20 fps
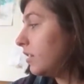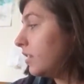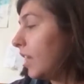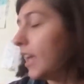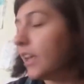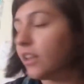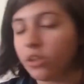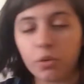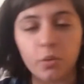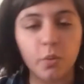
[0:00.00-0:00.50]

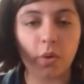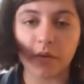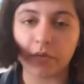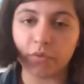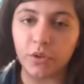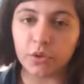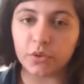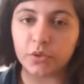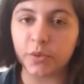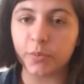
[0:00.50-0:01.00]
Thank you
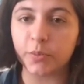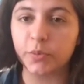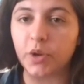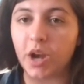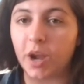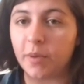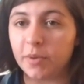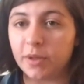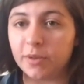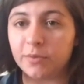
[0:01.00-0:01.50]
if you're
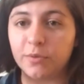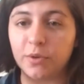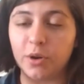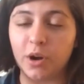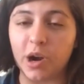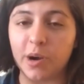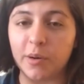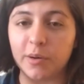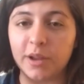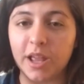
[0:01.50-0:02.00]
subscribing
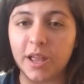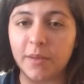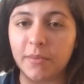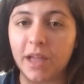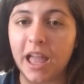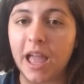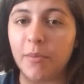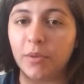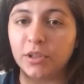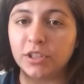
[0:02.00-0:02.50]
for
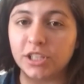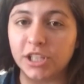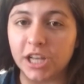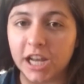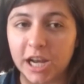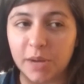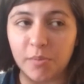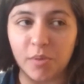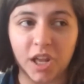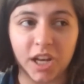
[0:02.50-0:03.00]
Hamilton
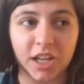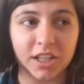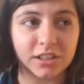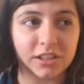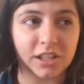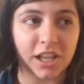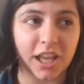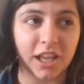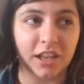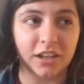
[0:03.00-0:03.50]

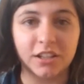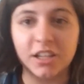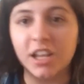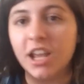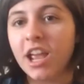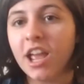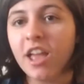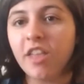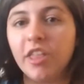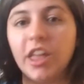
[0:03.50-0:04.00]
Animatics, and
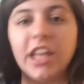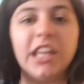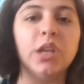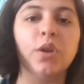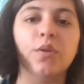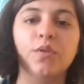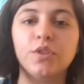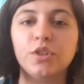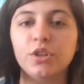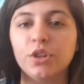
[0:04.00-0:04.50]
thank
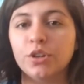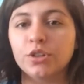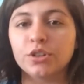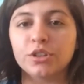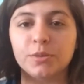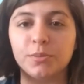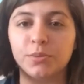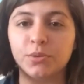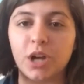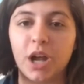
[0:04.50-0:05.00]
you if you're
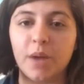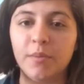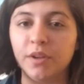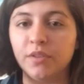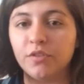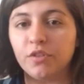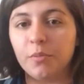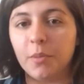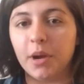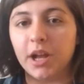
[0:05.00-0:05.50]

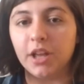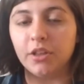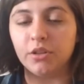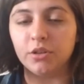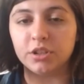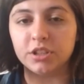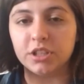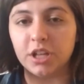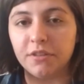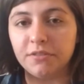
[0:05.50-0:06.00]
subscribing for my
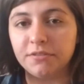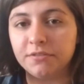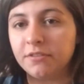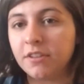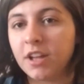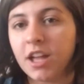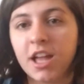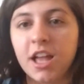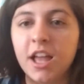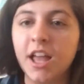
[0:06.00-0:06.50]
other stuff.
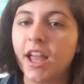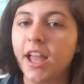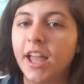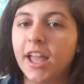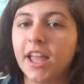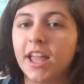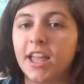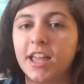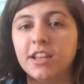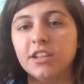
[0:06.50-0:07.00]

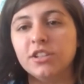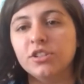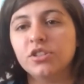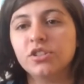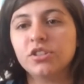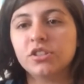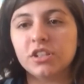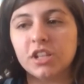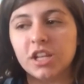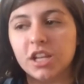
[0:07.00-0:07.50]

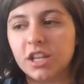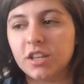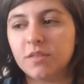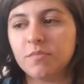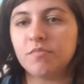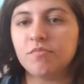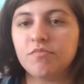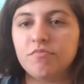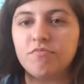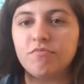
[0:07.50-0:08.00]
And
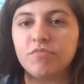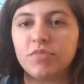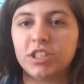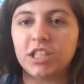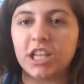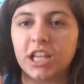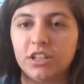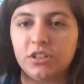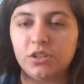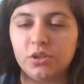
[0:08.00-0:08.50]

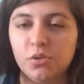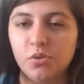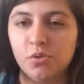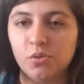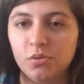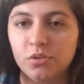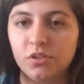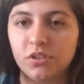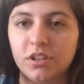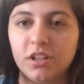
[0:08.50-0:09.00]
stay
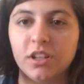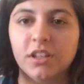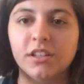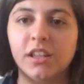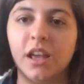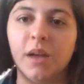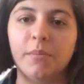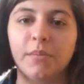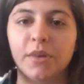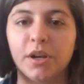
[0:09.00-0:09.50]
tuned,
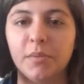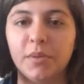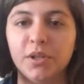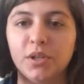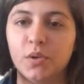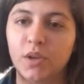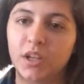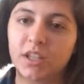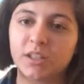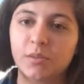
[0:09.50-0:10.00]
because I'm going to be
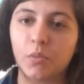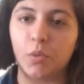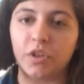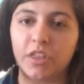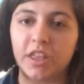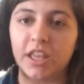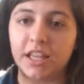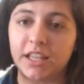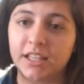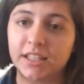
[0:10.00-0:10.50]
doing some more
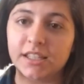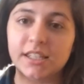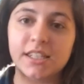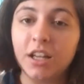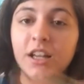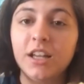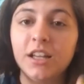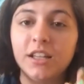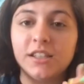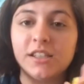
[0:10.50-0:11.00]
things.